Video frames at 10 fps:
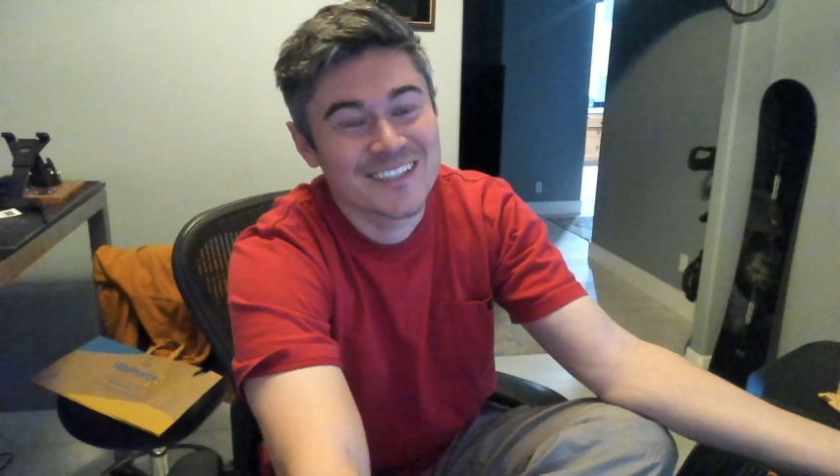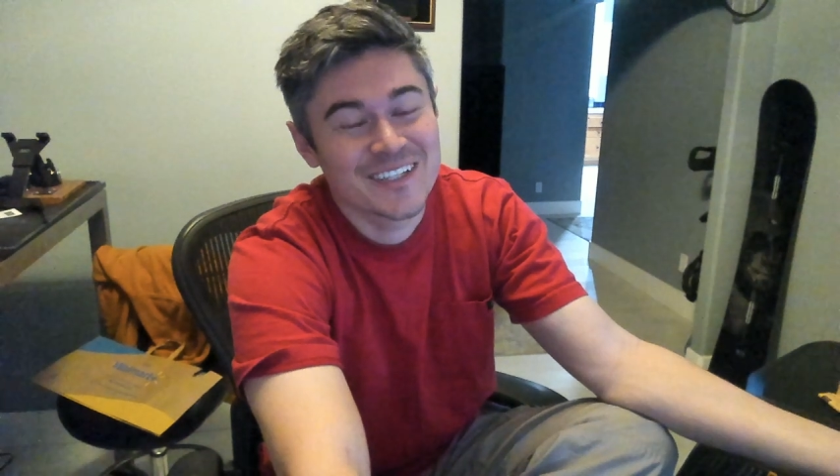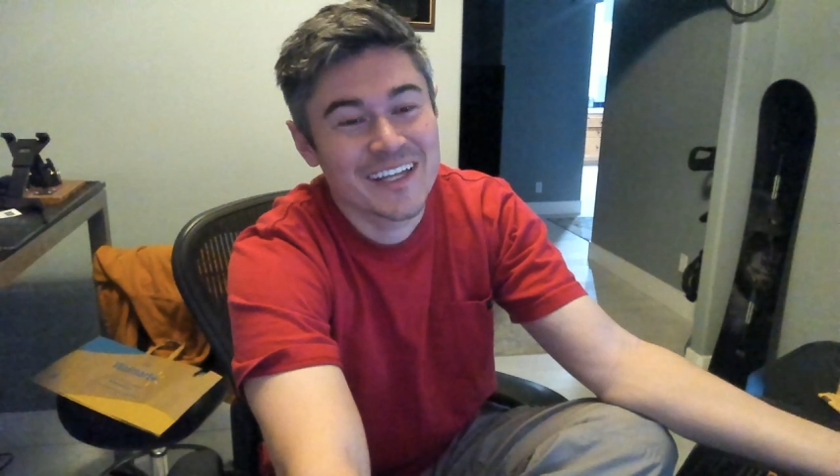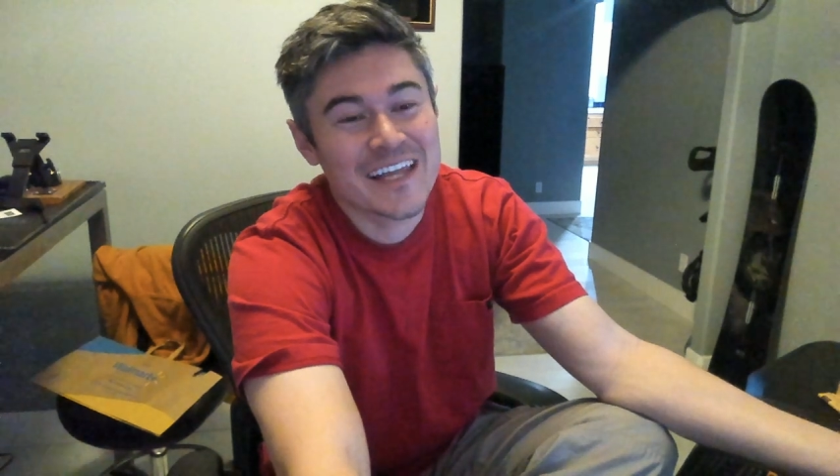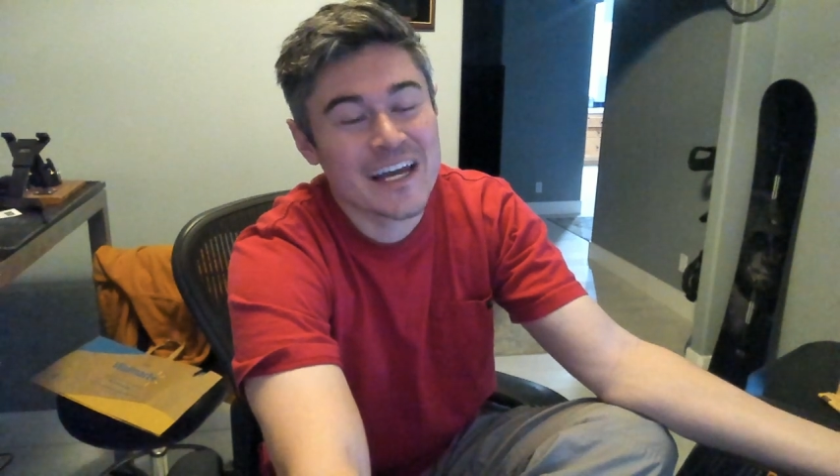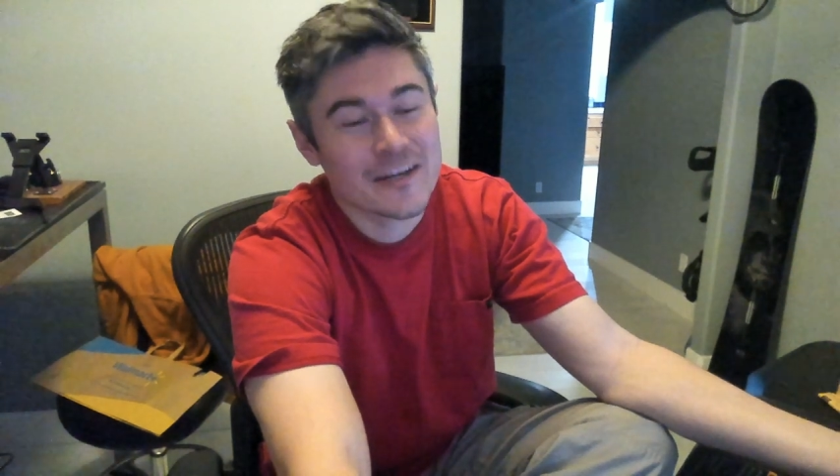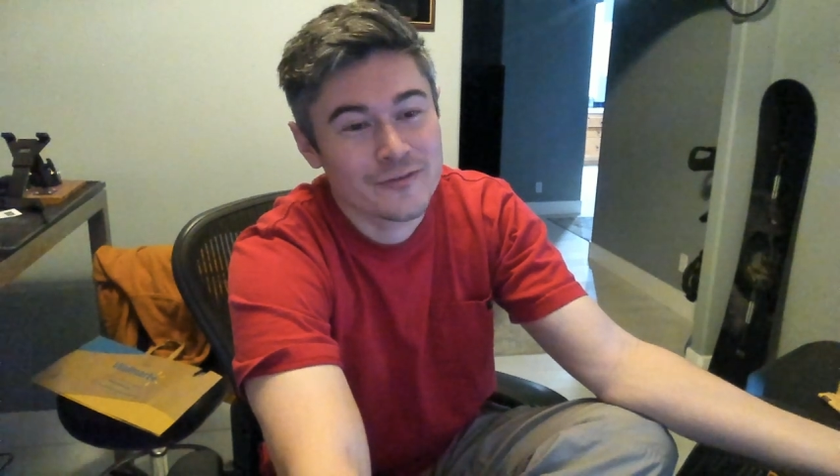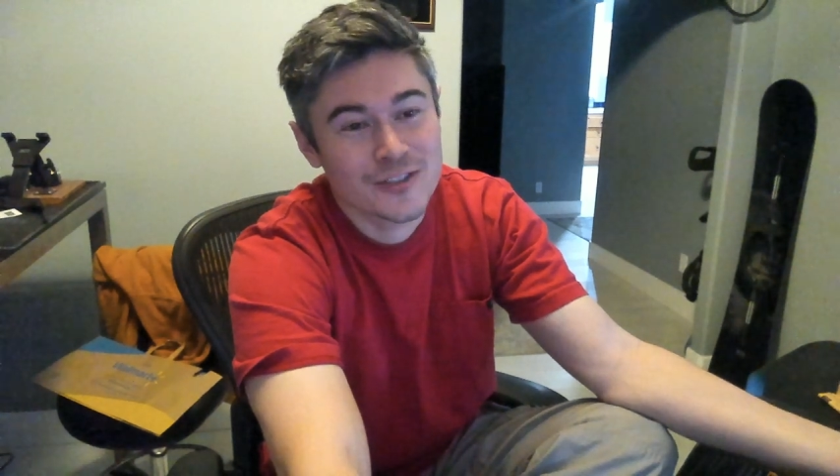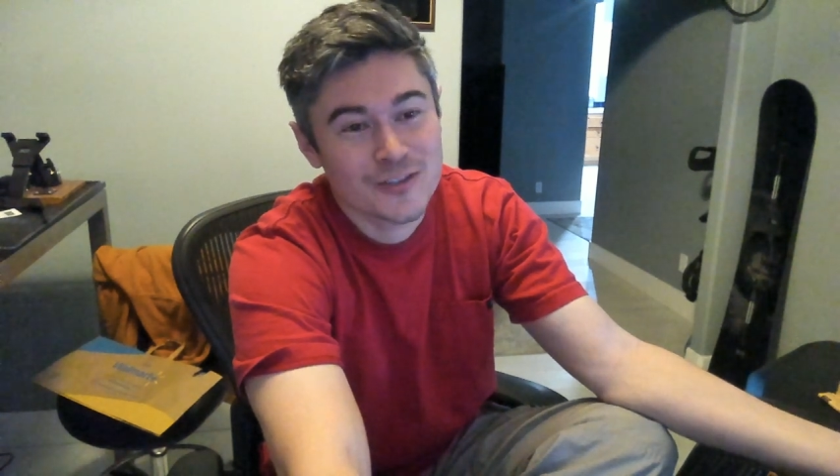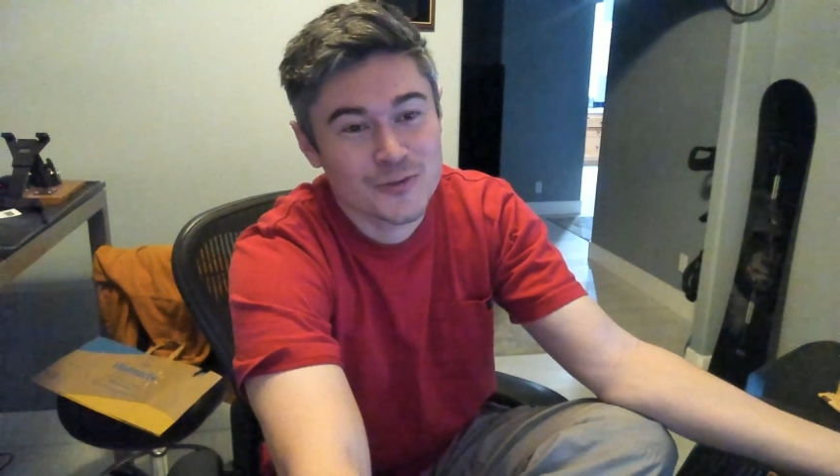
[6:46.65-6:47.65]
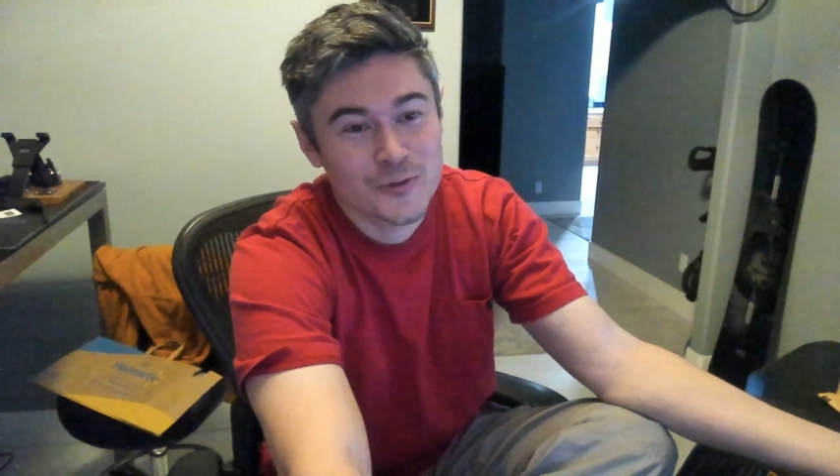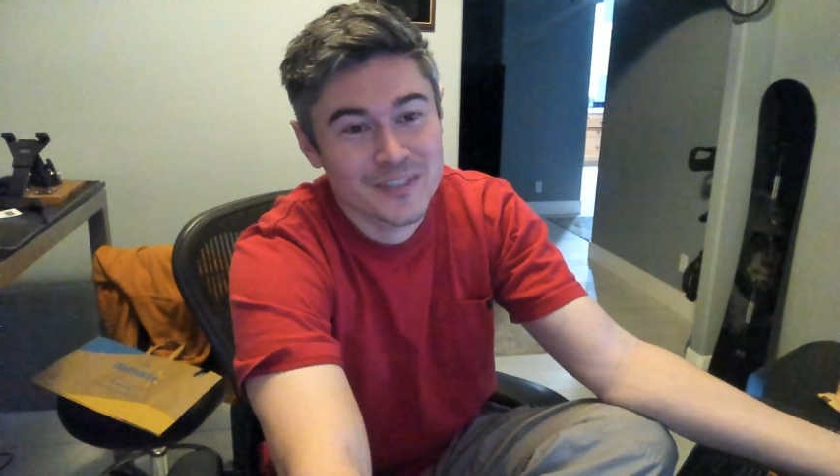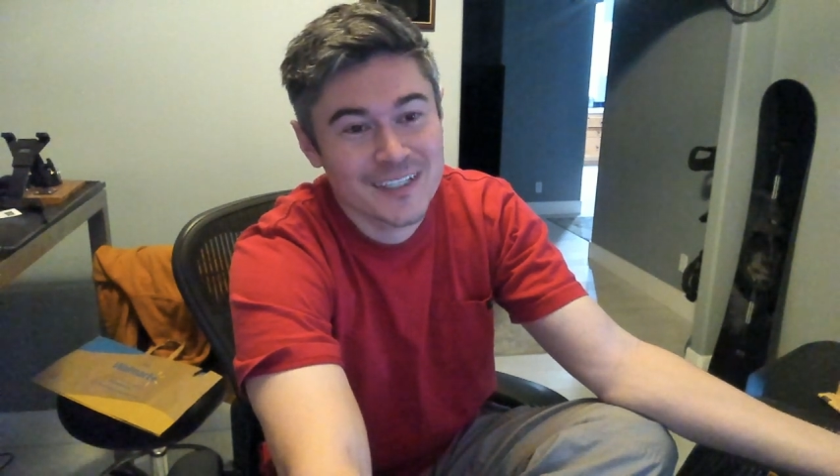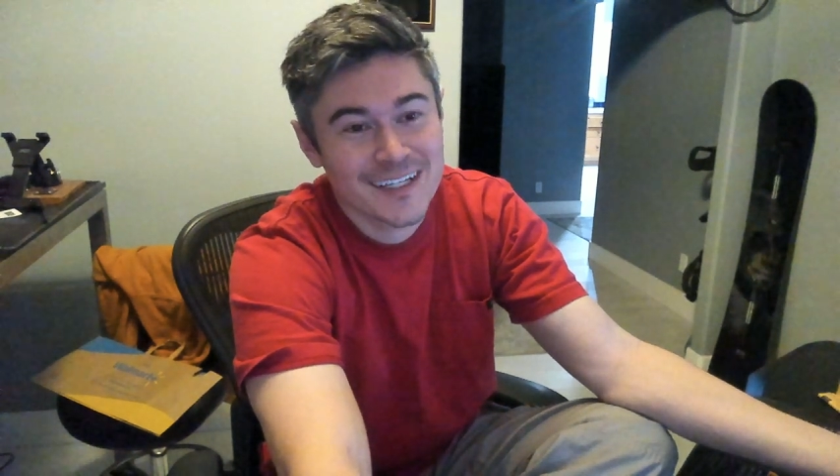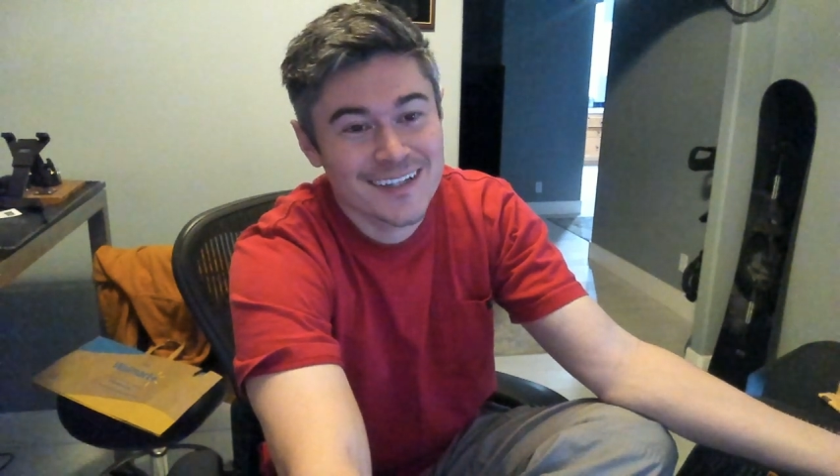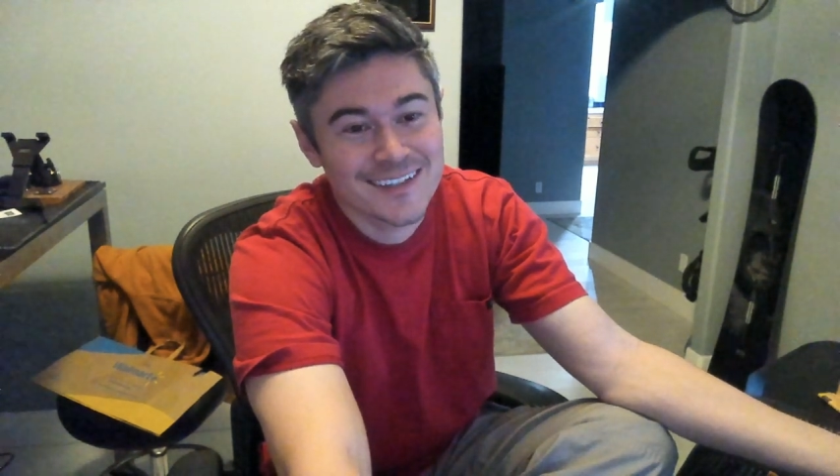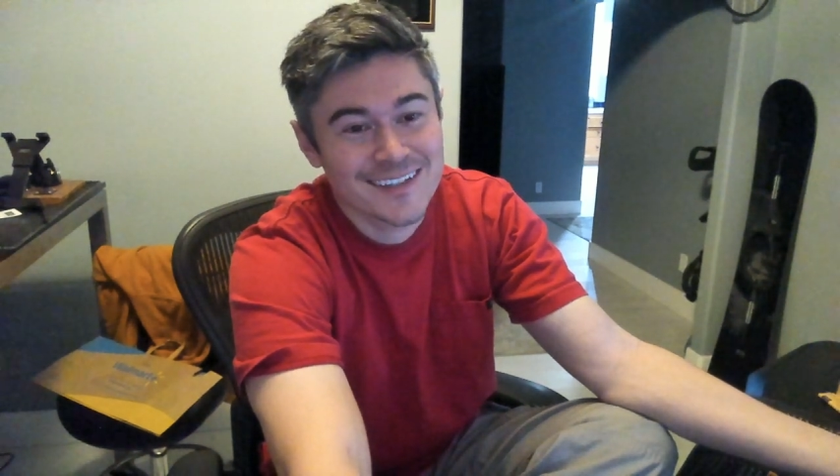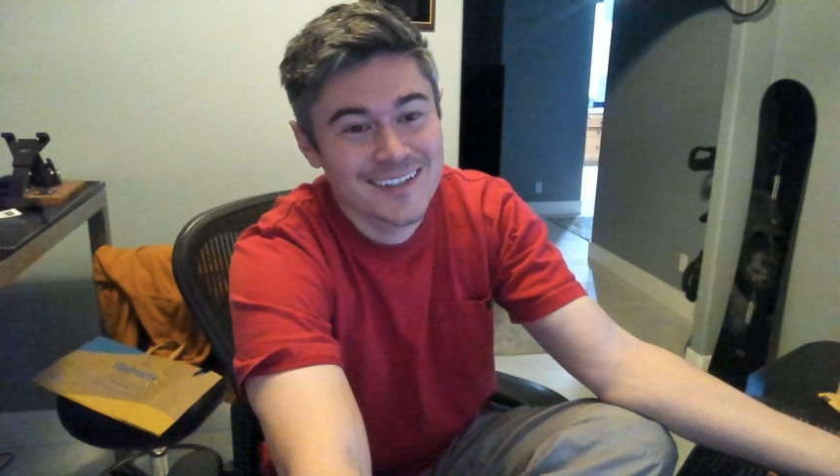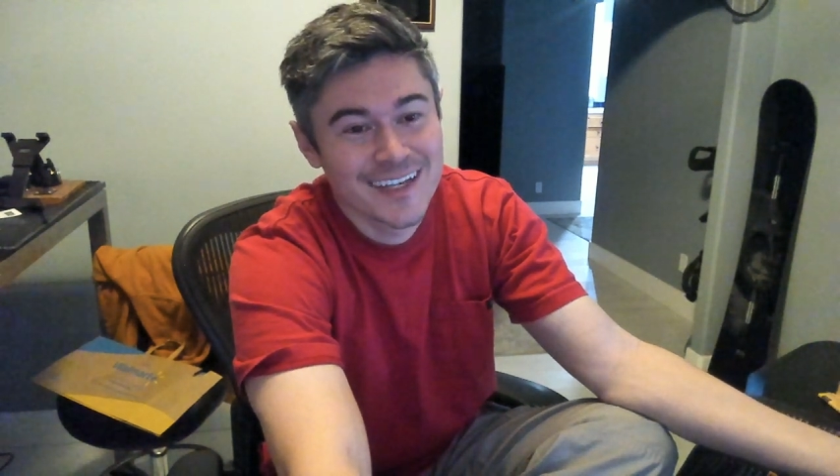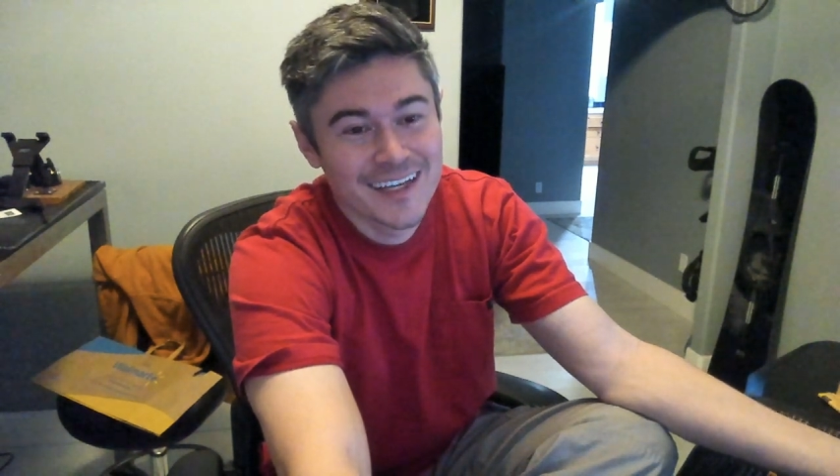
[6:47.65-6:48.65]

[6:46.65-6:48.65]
in that virtual mentality.